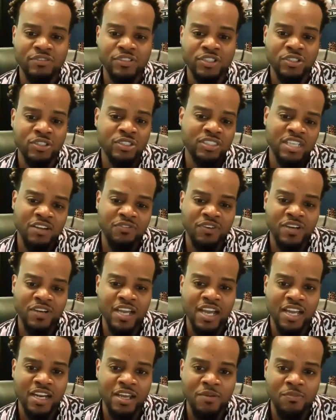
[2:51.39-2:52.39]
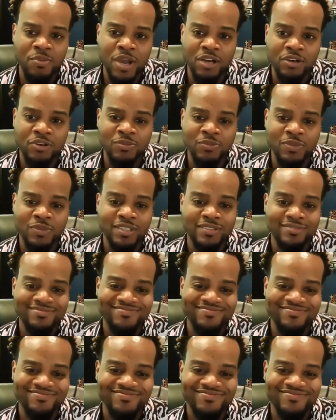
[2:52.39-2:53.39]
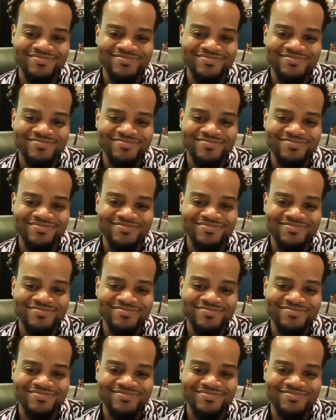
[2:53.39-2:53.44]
So it definitely had it.